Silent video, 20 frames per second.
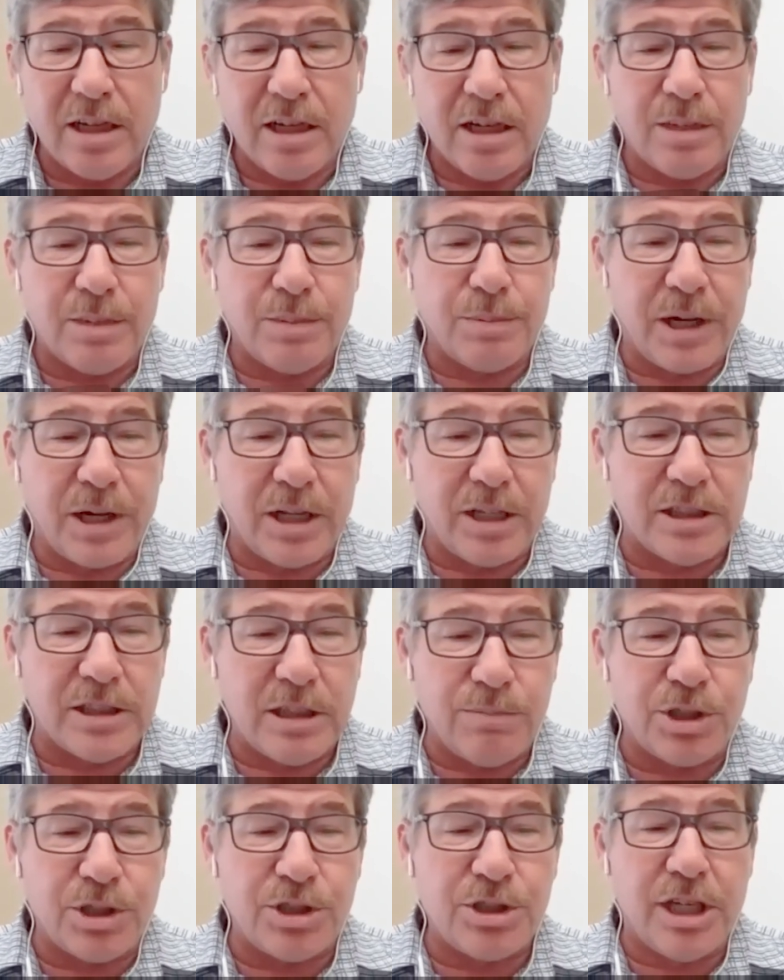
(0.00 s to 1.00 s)
The
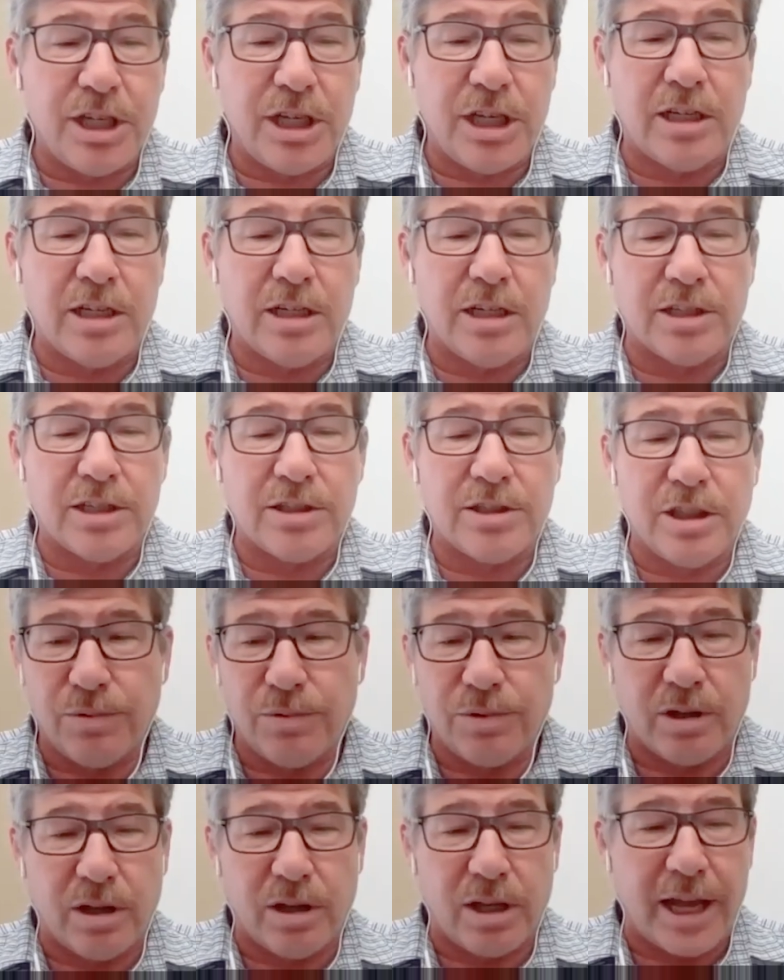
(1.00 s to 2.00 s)
pelleting machine is
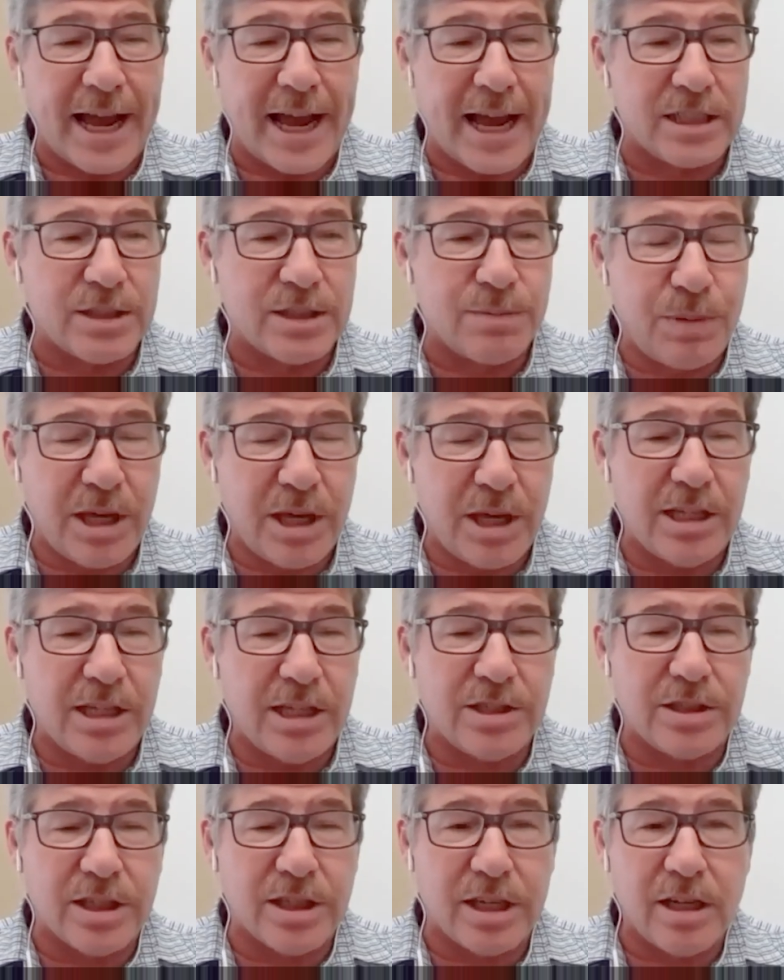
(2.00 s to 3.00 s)
the last
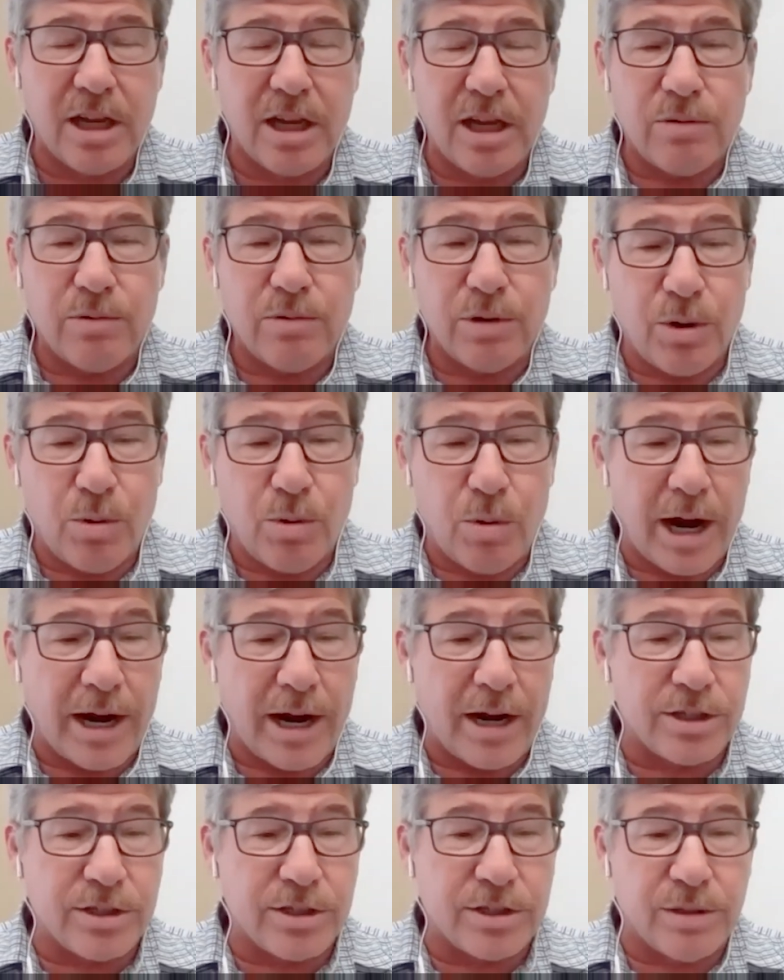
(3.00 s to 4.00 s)
piece that
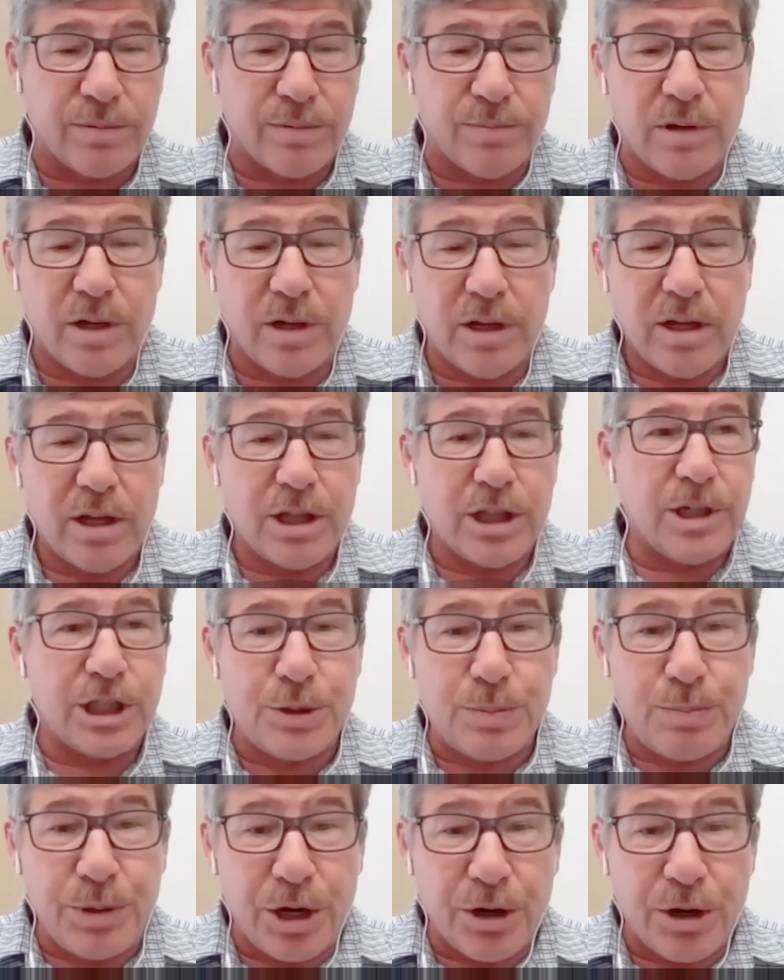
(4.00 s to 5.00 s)
requires some
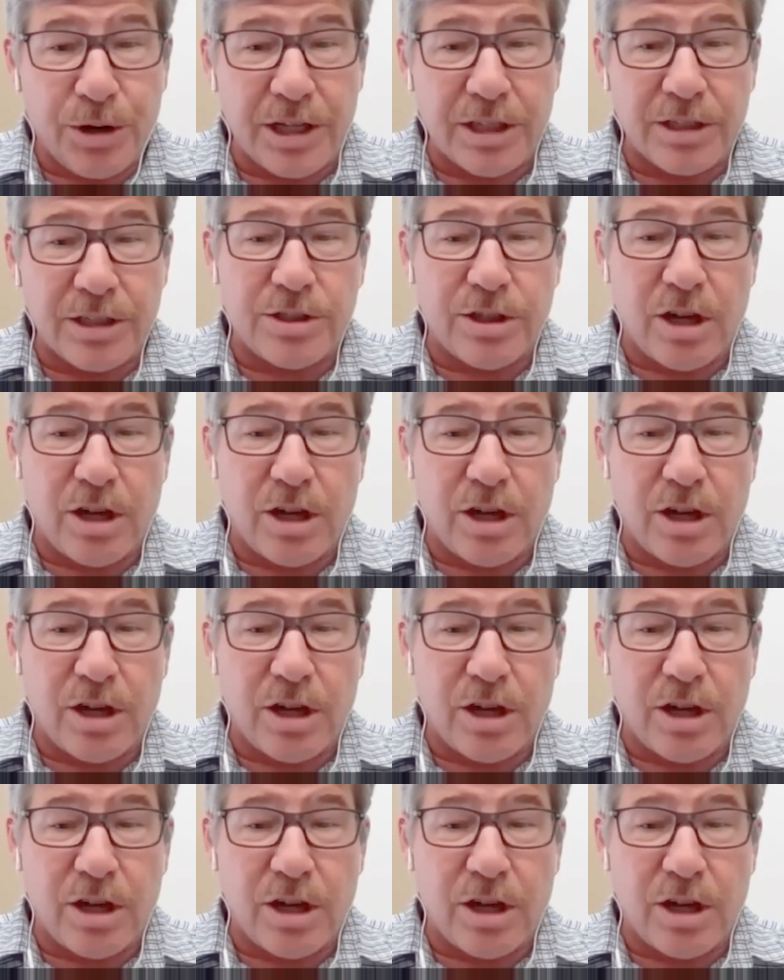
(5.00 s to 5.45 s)
experience to